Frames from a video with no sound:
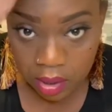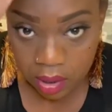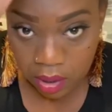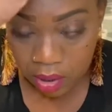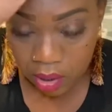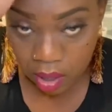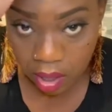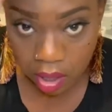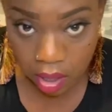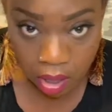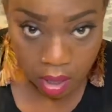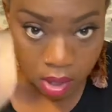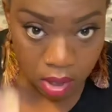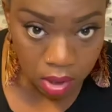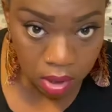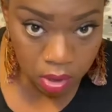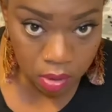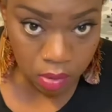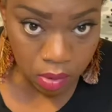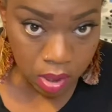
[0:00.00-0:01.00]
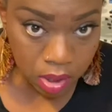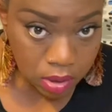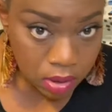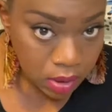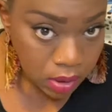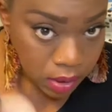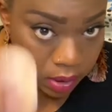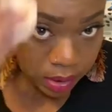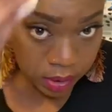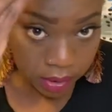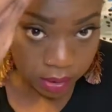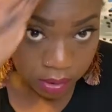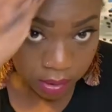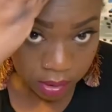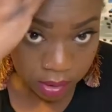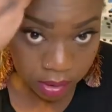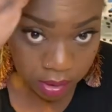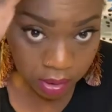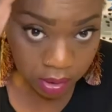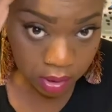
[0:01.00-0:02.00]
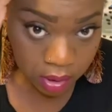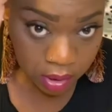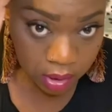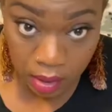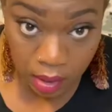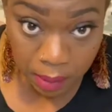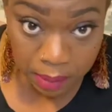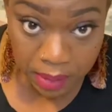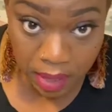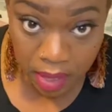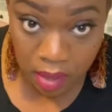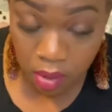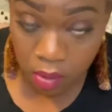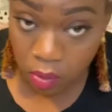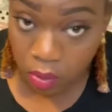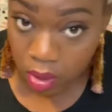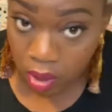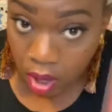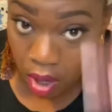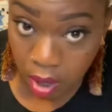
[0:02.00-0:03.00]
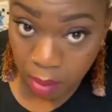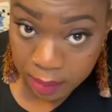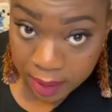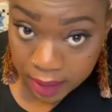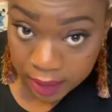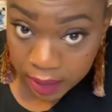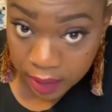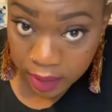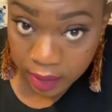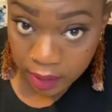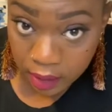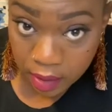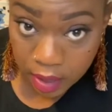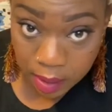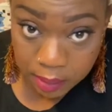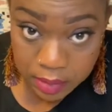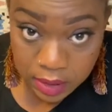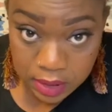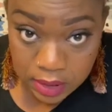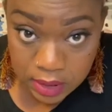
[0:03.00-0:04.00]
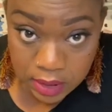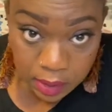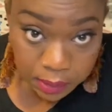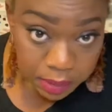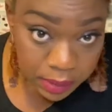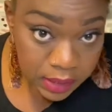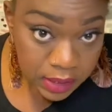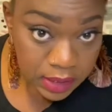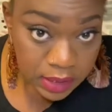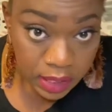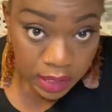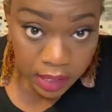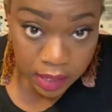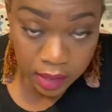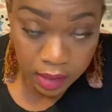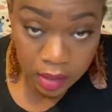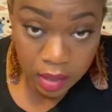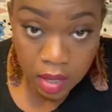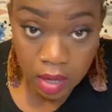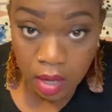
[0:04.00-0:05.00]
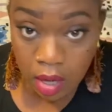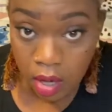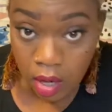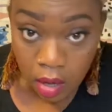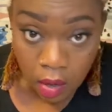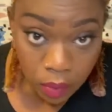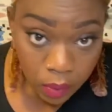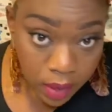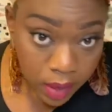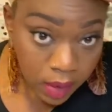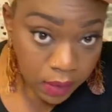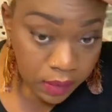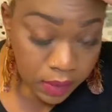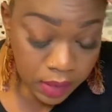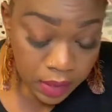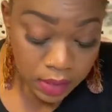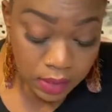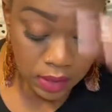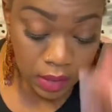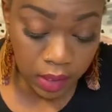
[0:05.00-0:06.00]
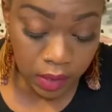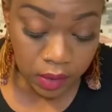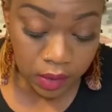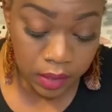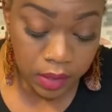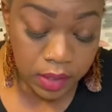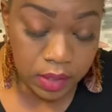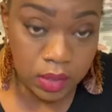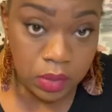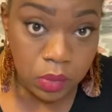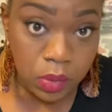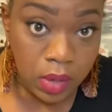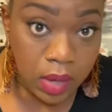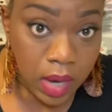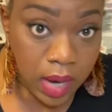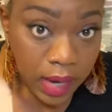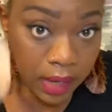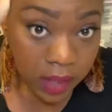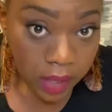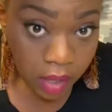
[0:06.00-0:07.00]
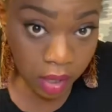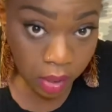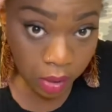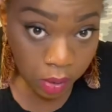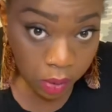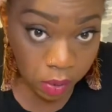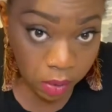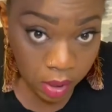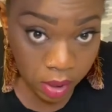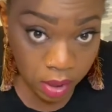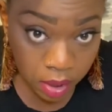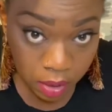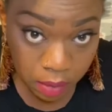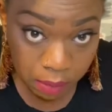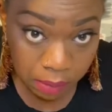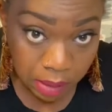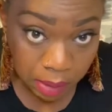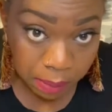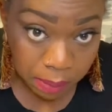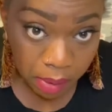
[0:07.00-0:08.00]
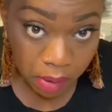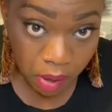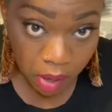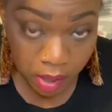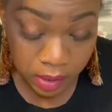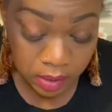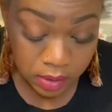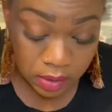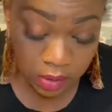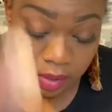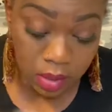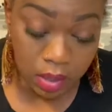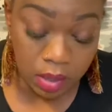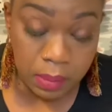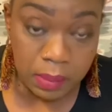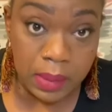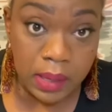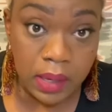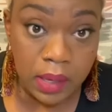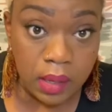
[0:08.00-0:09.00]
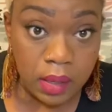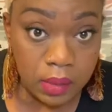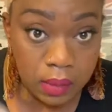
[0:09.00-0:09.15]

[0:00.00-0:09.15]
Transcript: all across here. And I'm not going all back here. I'm just simply staying around these areas where I know my part is gonna be.